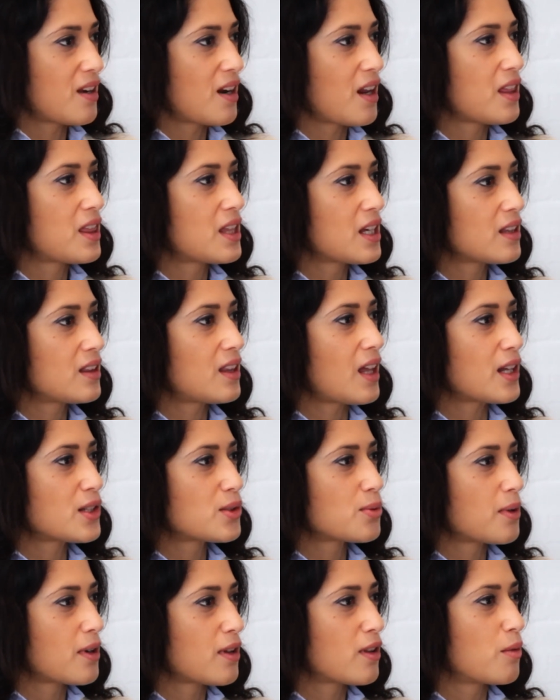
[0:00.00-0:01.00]
And I think
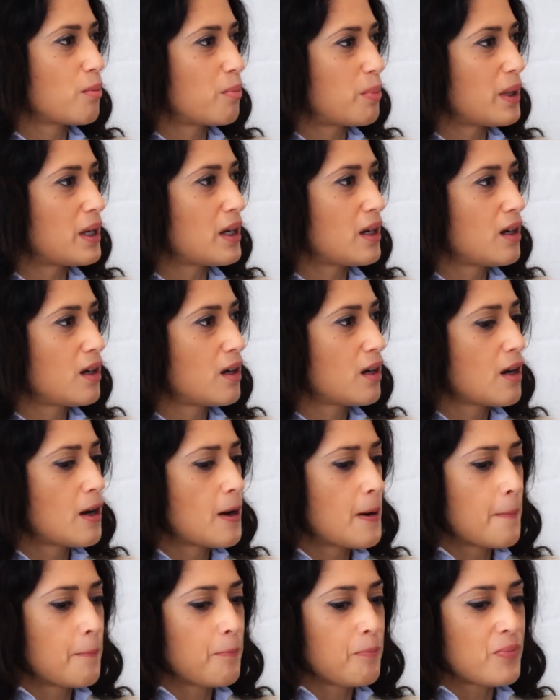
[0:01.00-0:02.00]
that's one of the big
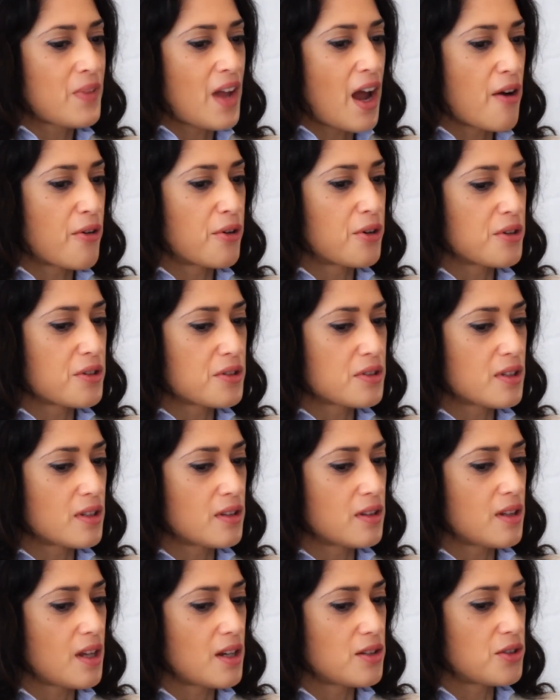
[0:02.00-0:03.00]
errors
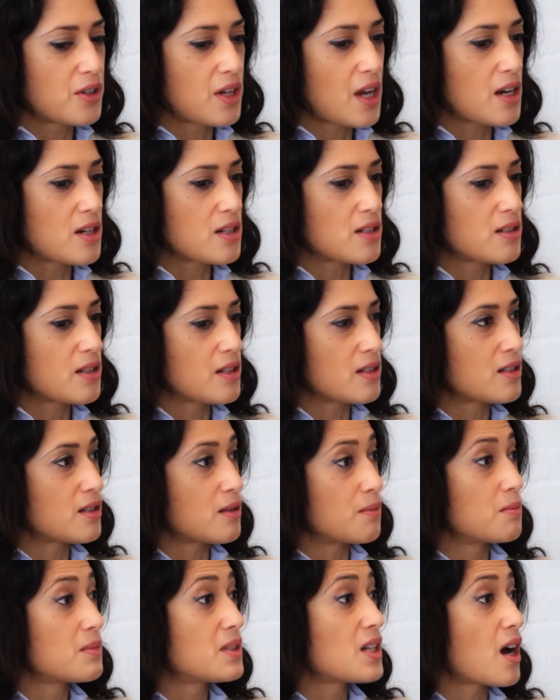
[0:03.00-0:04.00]
that the education
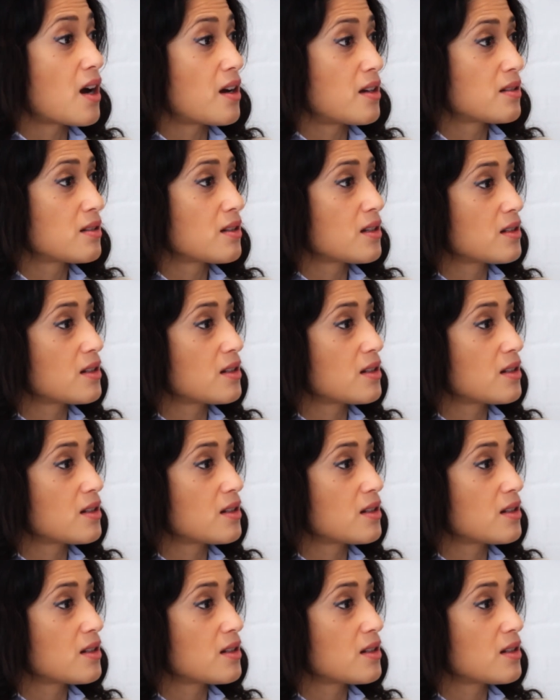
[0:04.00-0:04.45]
system does,